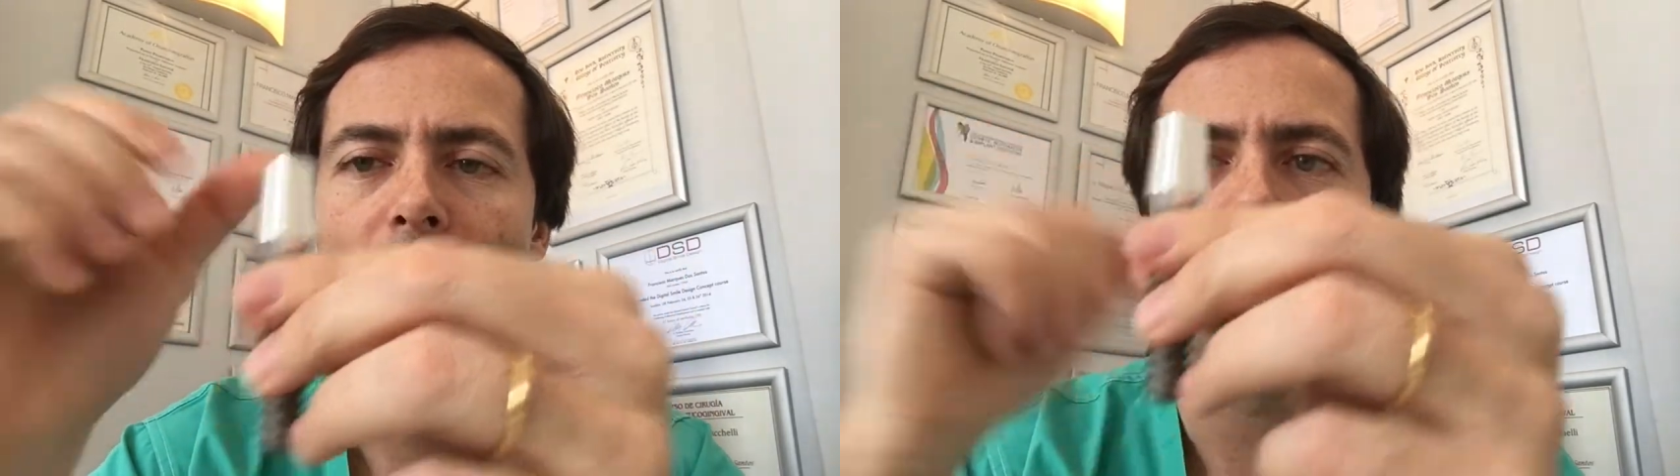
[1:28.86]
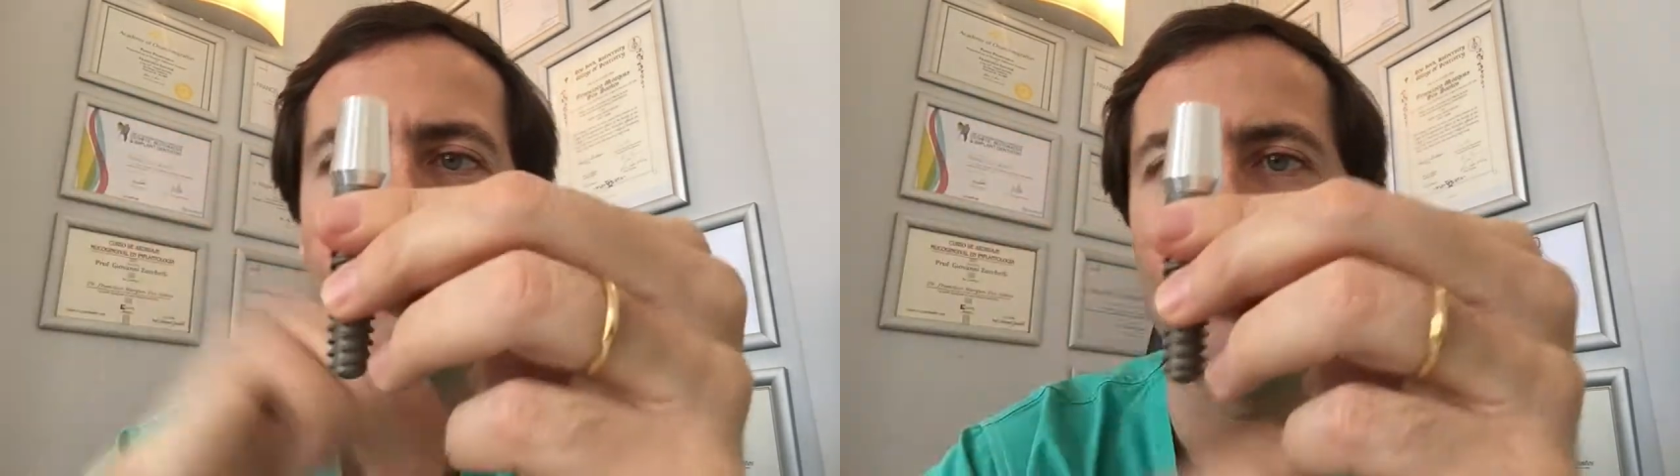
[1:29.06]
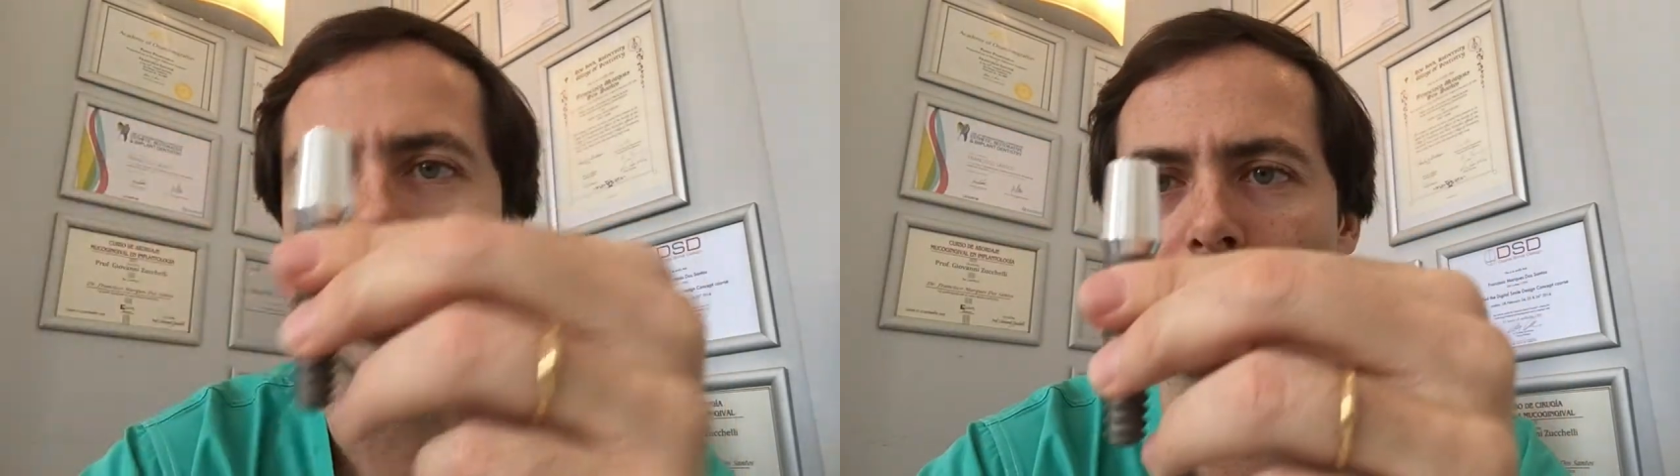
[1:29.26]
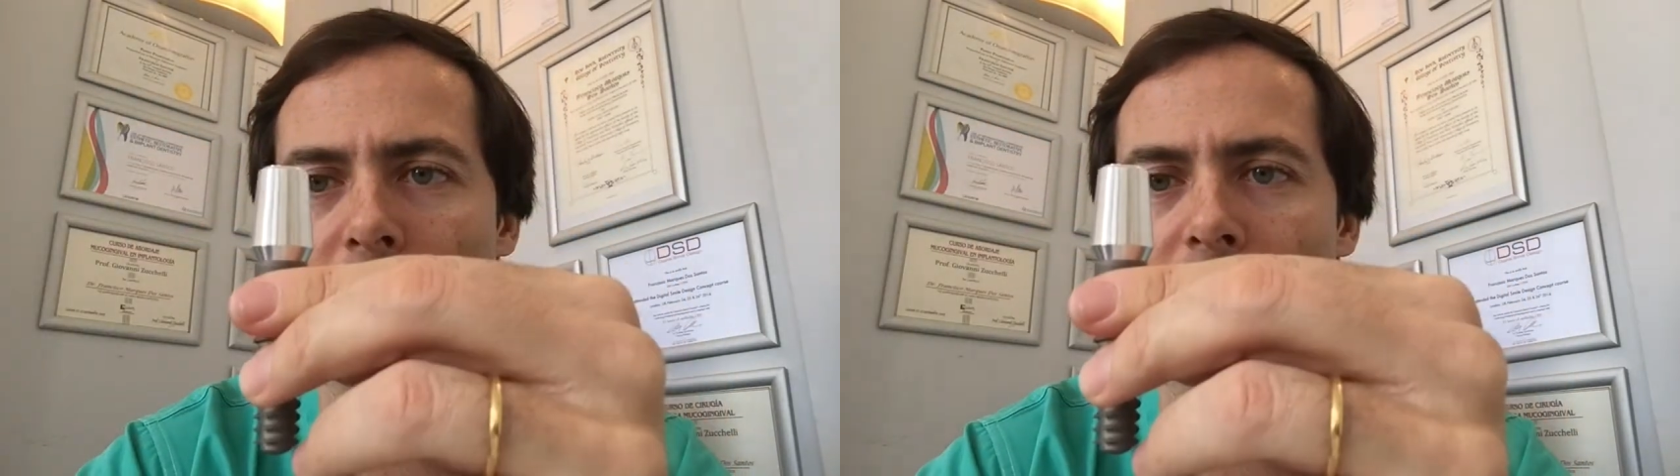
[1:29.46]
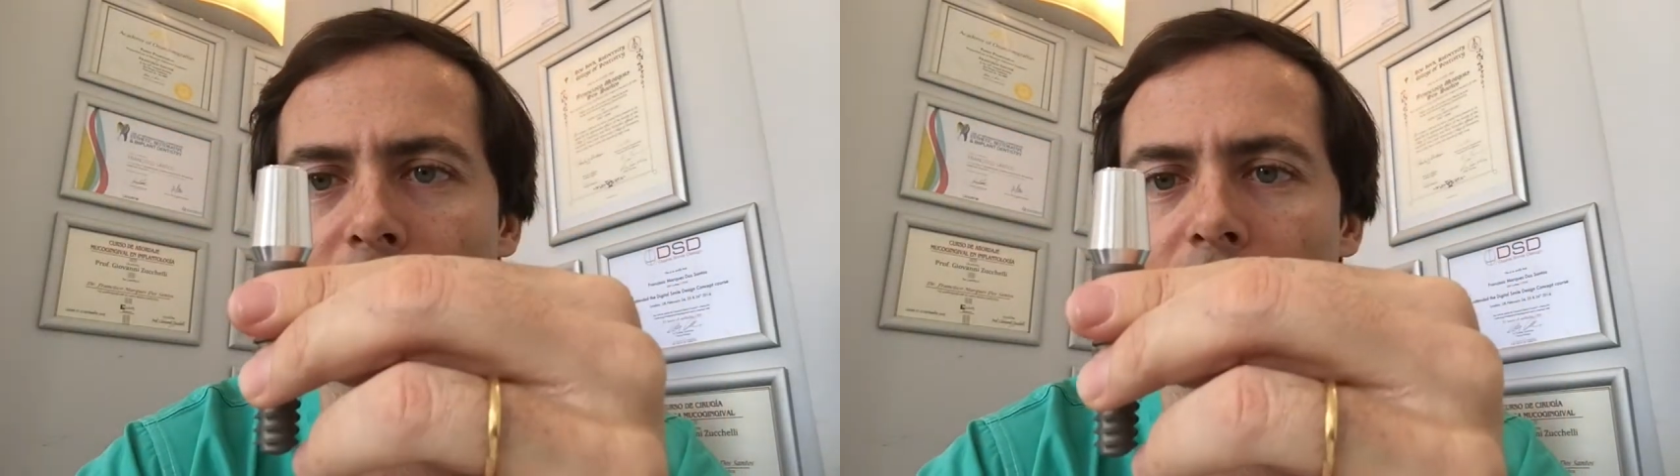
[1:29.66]
an
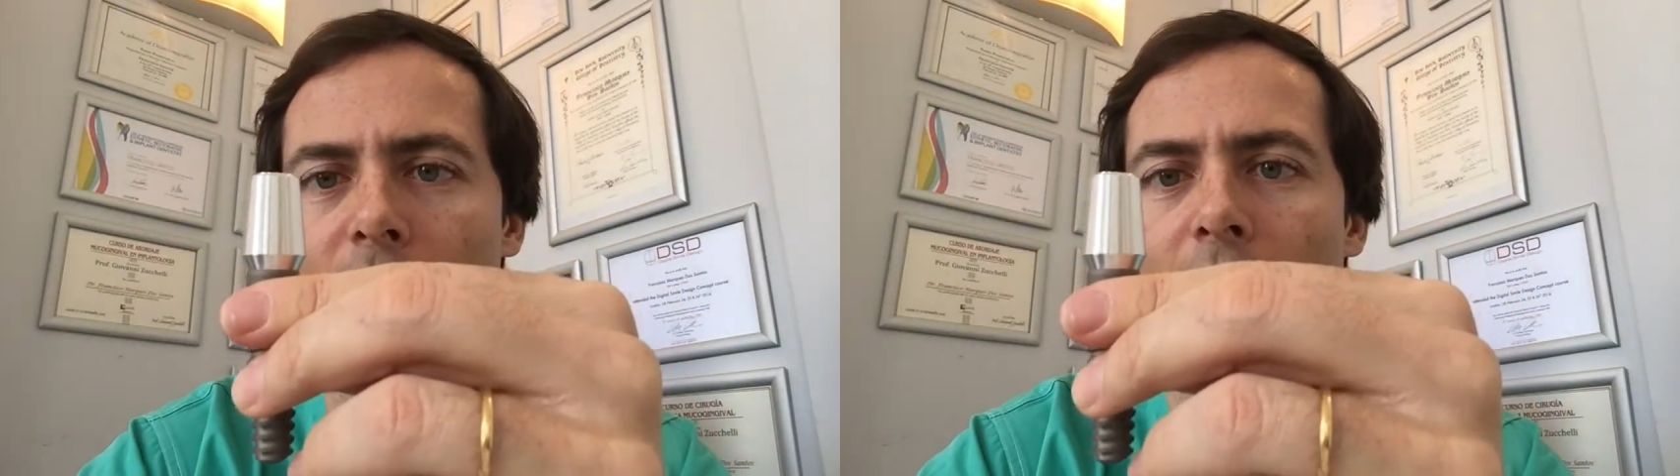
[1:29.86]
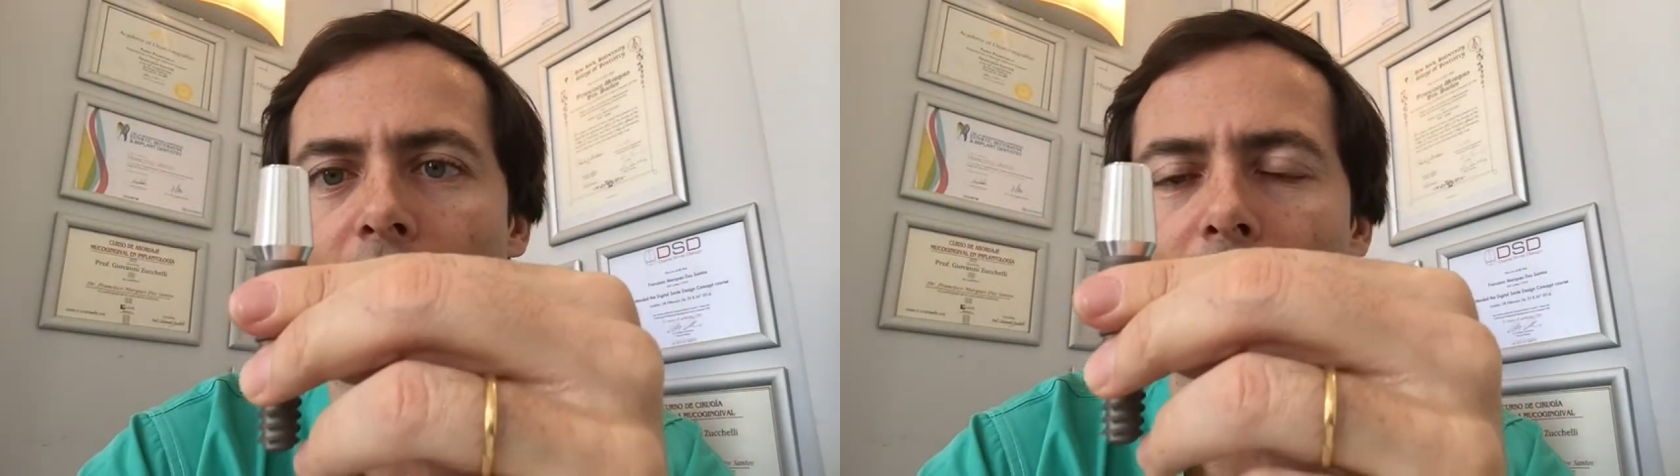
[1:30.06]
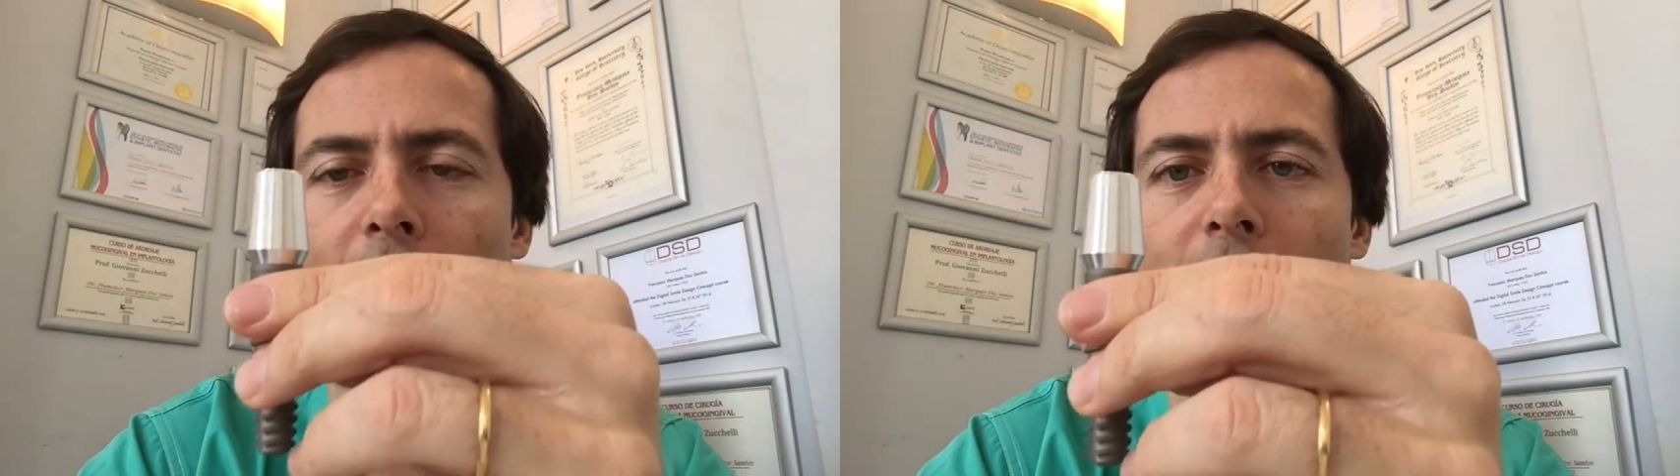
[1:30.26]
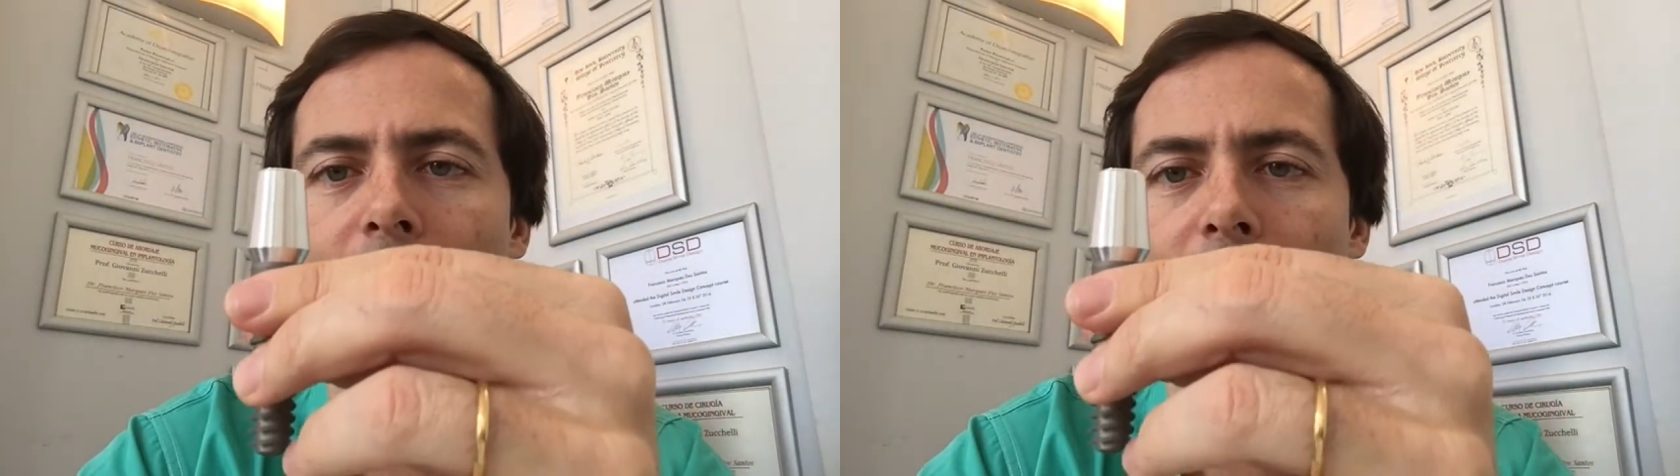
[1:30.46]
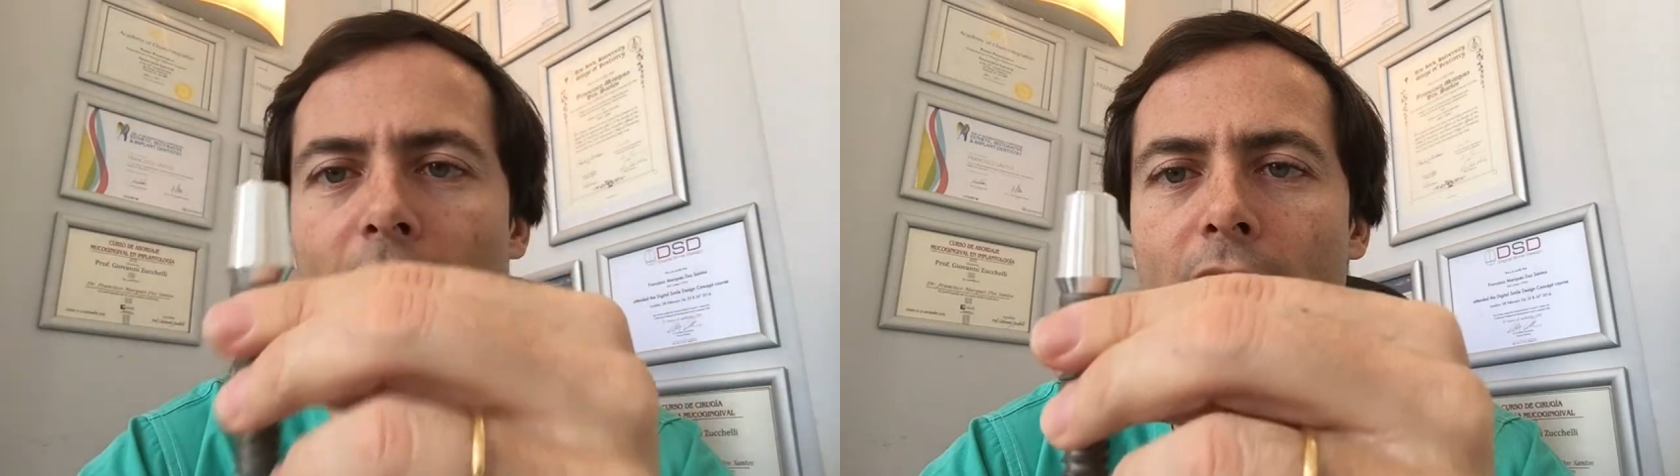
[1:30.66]
abutment,
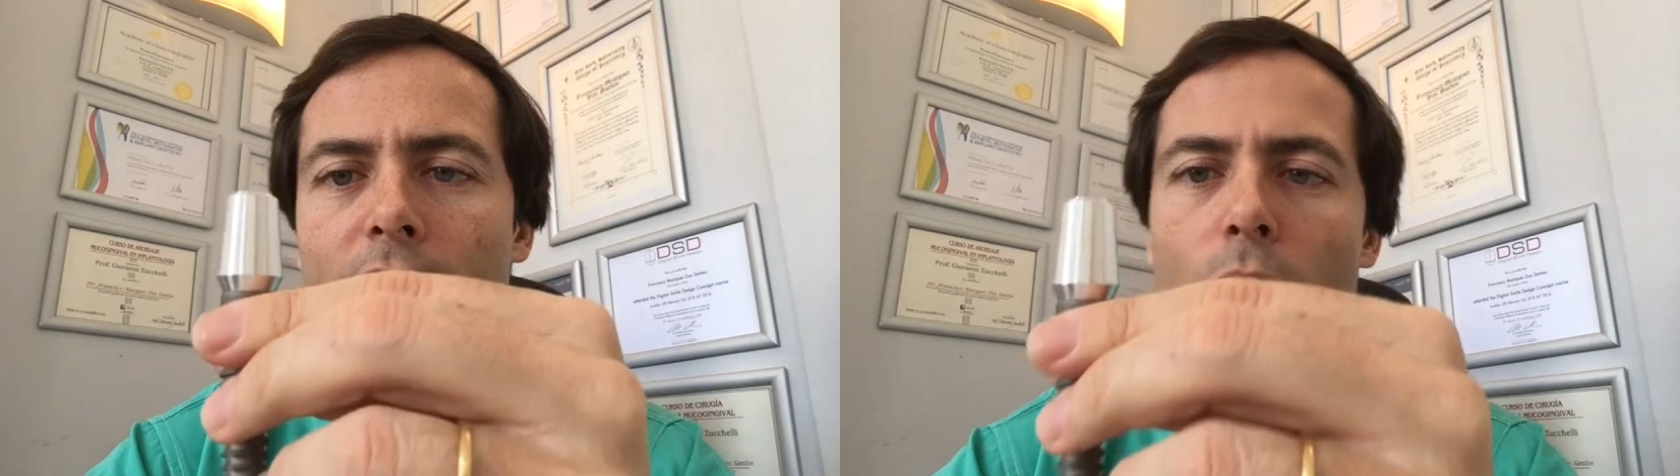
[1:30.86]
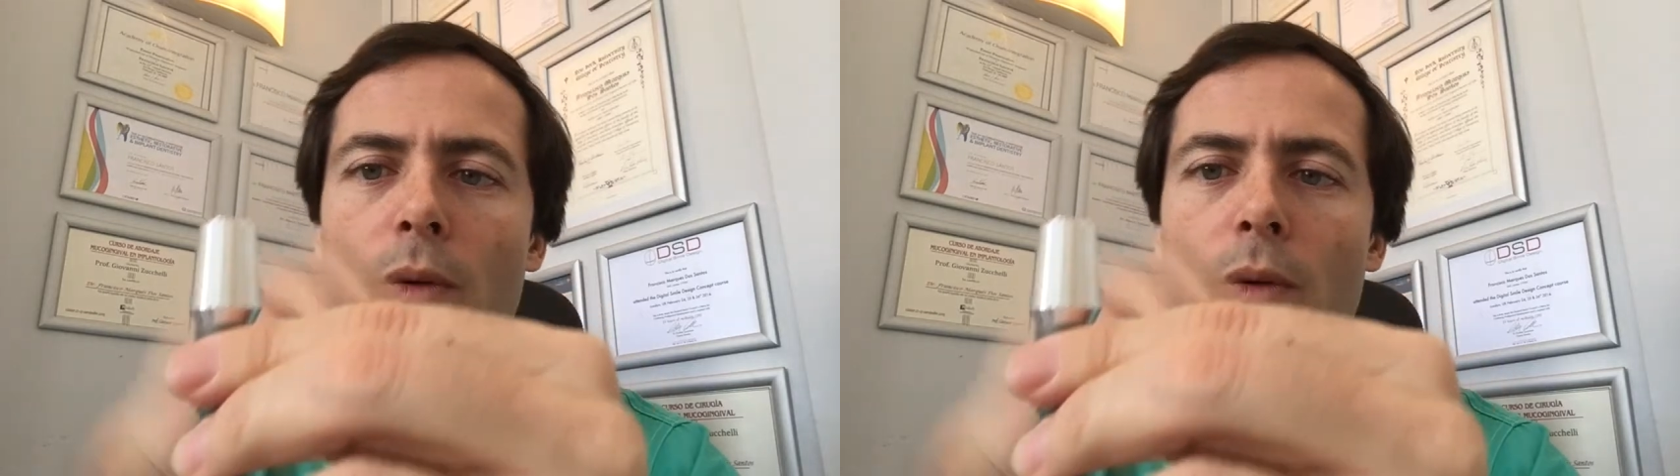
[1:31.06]
and then